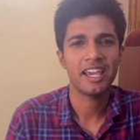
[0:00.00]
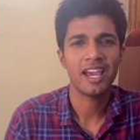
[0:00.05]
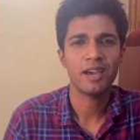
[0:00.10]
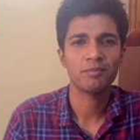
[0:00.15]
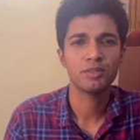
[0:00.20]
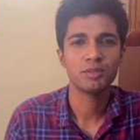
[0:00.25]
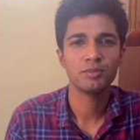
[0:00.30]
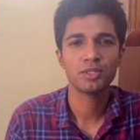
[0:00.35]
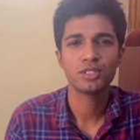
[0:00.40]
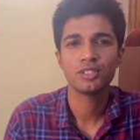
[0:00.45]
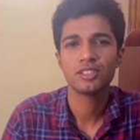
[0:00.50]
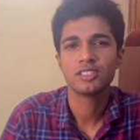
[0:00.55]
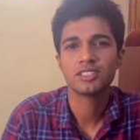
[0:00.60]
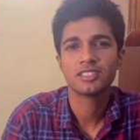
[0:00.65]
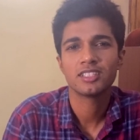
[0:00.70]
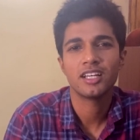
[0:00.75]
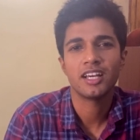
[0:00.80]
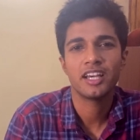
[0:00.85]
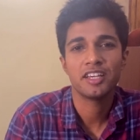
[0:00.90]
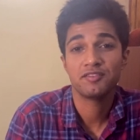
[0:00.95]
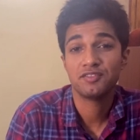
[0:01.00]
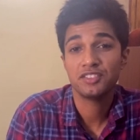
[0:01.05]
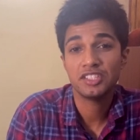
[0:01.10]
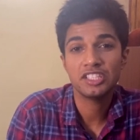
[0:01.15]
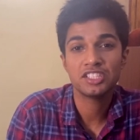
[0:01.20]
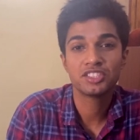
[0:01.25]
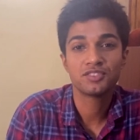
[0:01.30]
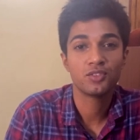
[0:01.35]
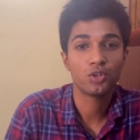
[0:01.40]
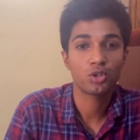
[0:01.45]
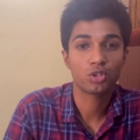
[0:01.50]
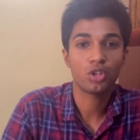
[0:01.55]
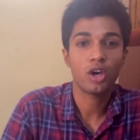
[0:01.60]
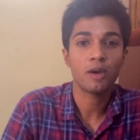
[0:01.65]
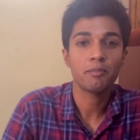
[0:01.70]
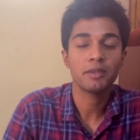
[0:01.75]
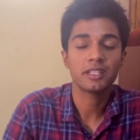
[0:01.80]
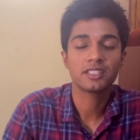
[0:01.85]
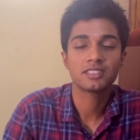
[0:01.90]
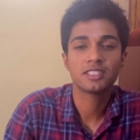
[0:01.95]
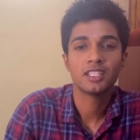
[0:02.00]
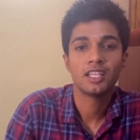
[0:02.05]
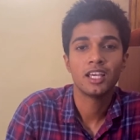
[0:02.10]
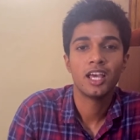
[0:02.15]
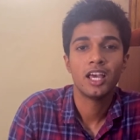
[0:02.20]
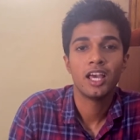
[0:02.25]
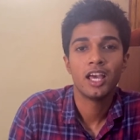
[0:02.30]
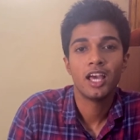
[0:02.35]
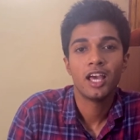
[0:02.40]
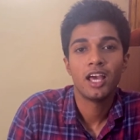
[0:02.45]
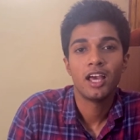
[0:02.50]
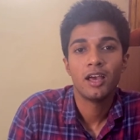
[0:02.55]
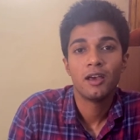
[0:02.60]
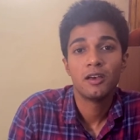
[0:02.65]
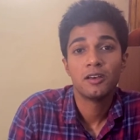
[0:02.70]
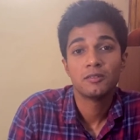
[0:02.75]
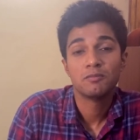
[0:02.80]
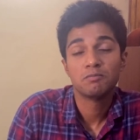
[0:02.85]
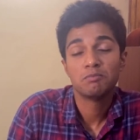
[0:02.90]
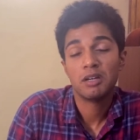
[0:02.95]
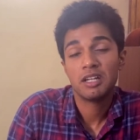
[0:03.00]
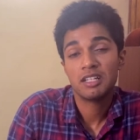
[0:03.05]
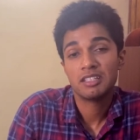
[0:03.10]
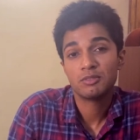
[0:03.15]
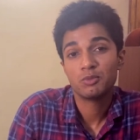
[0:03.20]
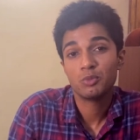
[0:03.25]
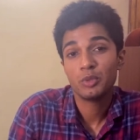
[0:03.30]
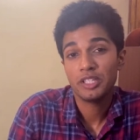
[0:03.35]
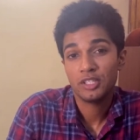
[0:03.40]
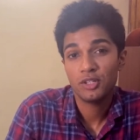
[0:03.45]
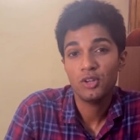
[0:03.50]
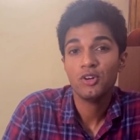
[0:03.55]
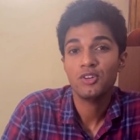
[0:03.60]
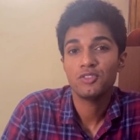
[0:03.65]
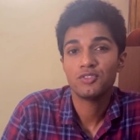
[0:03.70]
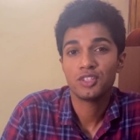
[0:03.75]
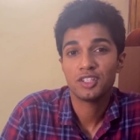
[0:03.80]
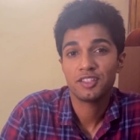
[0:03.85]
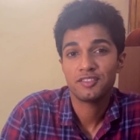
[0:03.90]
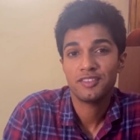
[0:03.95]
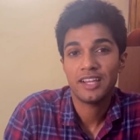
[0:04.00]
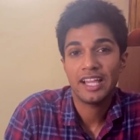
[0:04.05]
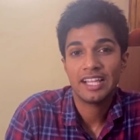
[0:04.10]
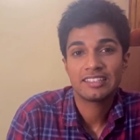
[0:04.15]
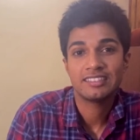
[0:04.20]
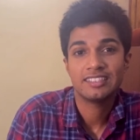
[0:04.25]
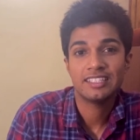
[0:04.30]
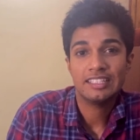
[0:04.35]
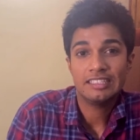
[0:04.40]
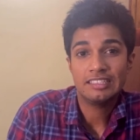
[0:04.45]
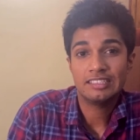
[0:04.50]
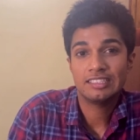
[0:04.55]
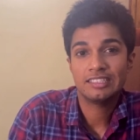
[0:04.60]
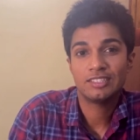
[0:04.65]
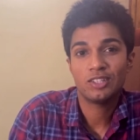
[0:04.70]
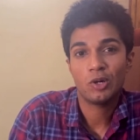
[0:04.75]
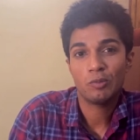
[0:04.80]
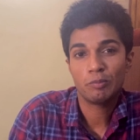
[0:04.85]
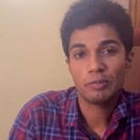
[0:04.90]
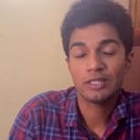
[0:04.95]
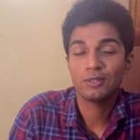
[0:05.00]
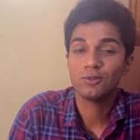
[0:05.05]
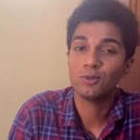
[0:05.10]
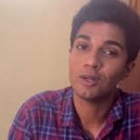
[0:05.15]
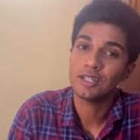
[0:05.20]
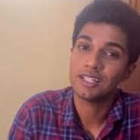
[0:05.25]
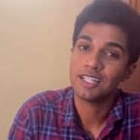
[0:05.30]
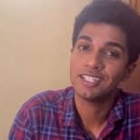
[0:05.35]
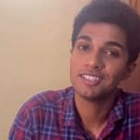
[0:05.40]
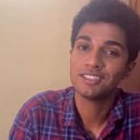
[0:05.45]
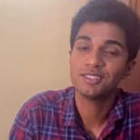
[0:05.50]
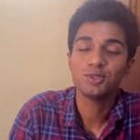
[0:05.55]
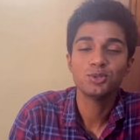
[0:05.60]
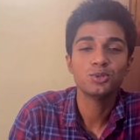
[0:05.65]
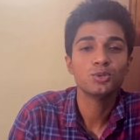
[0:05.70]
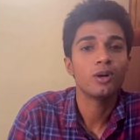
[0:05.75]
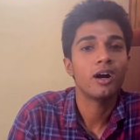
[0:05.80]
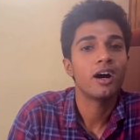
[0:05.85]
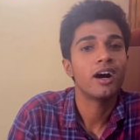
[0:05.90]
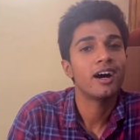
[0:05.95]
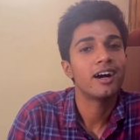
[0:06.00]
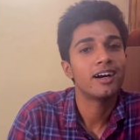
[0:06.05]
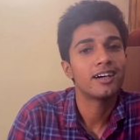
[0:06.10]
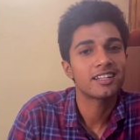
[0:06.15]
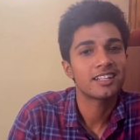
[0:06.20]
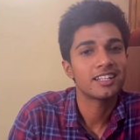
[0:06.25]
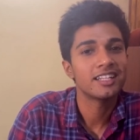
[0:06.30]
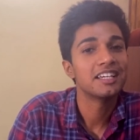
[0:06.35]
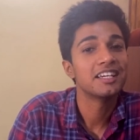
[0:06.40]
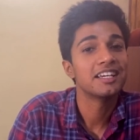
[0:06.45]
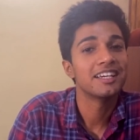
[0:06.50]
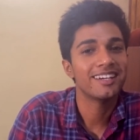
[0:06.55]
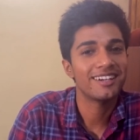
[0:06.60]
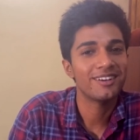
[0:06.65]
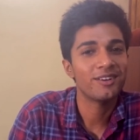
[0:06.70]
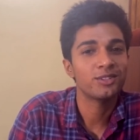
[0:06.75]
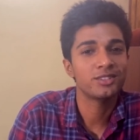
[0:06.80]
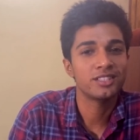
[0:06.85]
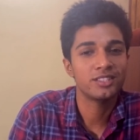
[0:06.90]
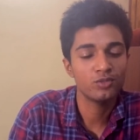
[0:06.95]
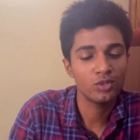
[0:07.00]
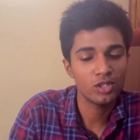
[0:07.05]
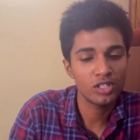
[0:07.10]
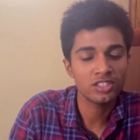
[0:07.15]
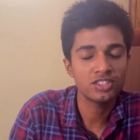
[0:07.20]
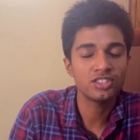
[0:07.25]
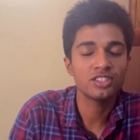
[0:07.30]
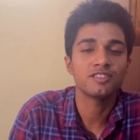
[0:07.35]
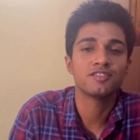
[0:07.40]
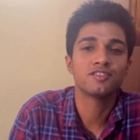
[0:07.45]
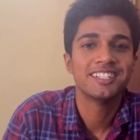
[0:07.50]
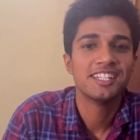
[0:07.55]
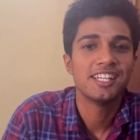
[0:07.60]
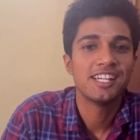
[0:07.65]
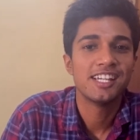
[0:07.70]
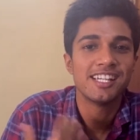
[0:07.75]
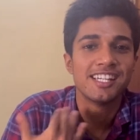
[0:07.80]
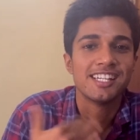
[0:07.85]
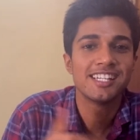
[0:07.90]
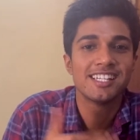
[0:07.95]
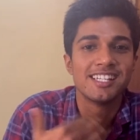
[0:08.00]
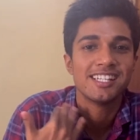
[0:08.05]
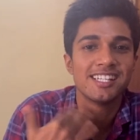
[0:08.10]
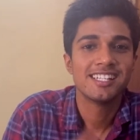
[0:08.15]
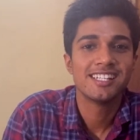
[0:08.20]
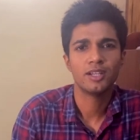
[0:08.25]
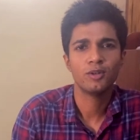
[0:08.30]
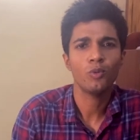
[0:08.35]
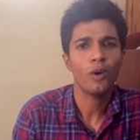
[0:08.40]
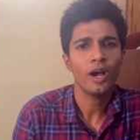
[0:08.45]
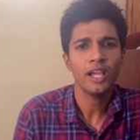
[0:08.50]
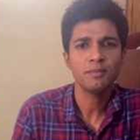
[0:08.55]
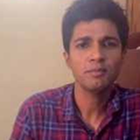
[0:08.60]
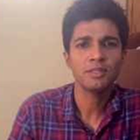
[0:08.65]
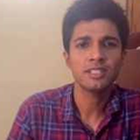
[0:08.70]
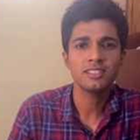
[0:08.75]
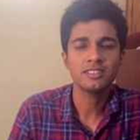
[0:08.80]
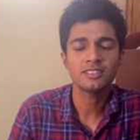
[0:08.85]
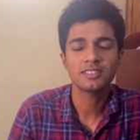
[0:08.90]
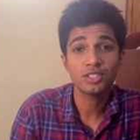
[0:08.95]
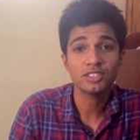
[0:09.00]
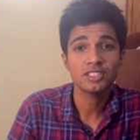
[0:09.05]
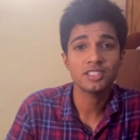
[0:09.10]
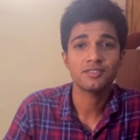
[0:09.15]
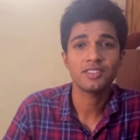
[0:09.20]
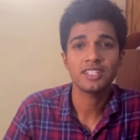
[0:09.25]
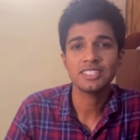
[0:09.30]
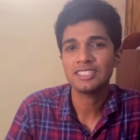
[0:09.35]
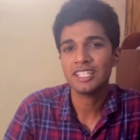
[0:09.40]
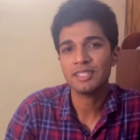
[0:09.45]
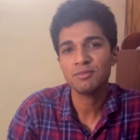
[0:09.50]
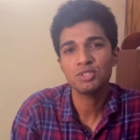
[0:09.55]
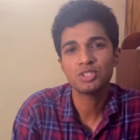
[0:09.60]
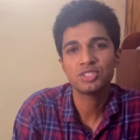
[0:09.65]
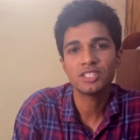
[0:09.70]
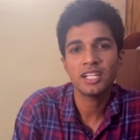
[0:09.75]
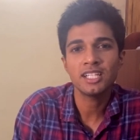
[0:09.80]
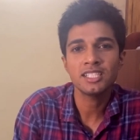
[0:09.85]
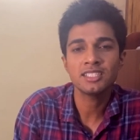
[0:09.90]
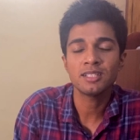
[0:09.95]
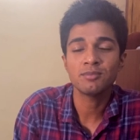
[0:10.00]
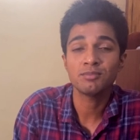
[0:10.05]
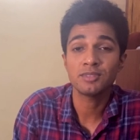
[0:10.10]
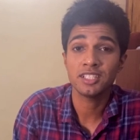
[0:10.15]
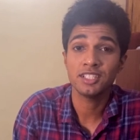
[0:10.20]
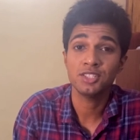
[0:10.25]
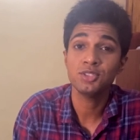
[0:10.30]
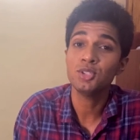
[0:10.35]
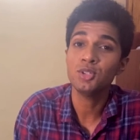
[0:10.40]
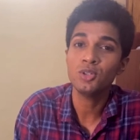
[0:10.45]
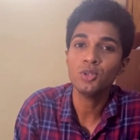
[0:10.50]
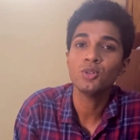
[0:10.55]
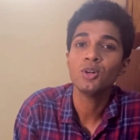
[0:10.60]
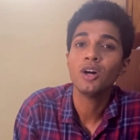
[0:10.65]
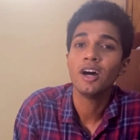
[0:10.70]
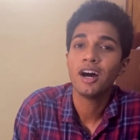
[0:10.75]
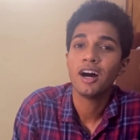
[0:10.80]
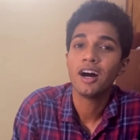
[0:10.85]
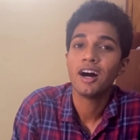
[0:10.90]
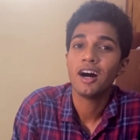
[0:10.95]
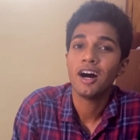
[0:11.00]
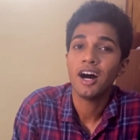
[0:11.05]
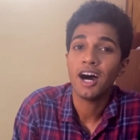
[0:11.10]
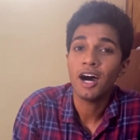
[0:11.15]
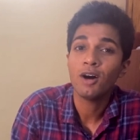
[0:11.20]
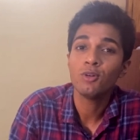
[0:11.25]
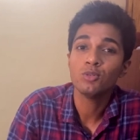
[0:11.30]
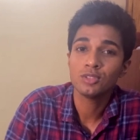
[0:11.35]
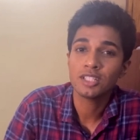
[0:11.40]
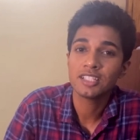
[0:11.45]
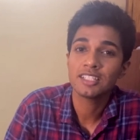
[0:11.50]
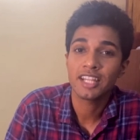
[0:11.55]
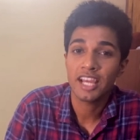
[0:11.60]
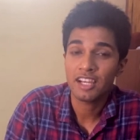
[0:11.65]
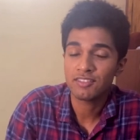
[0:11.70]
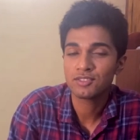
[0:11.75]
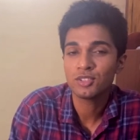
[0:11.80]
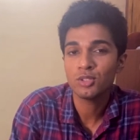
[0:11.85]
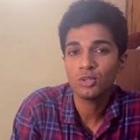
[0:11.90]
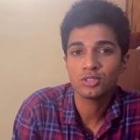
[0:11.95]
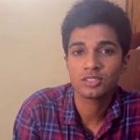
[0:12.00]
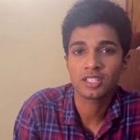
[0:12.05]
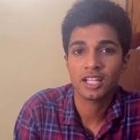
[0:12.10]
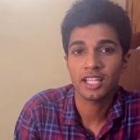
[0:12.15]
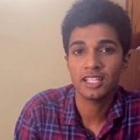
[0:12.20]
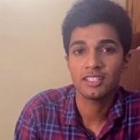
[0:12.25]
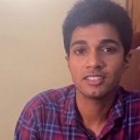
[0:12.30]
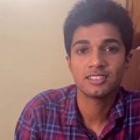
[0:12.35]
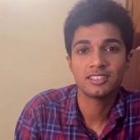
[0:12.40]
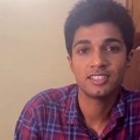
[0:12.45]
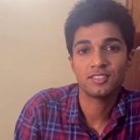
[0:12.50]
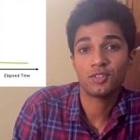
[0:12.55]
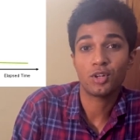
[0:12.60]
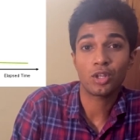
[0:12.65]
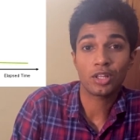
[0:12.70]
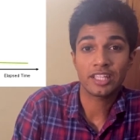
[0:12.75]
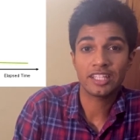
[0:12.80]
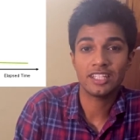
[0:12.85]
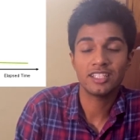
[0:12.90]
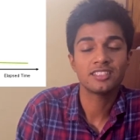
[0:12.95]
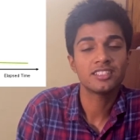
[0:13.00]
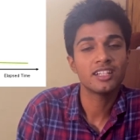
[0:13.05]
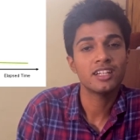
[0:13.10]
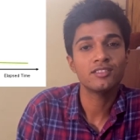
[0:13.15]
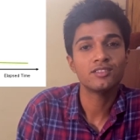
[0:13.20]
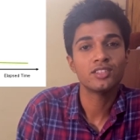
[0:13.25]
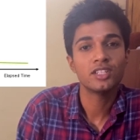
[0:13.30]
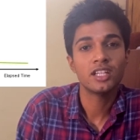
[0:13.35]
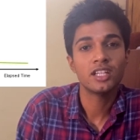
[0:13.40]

happy because I finished four topics, but we know for the fact that topic one and two are on the verge of... Why? Because, because the first time you study something, you know how the graph goes, right? The forgetting curve.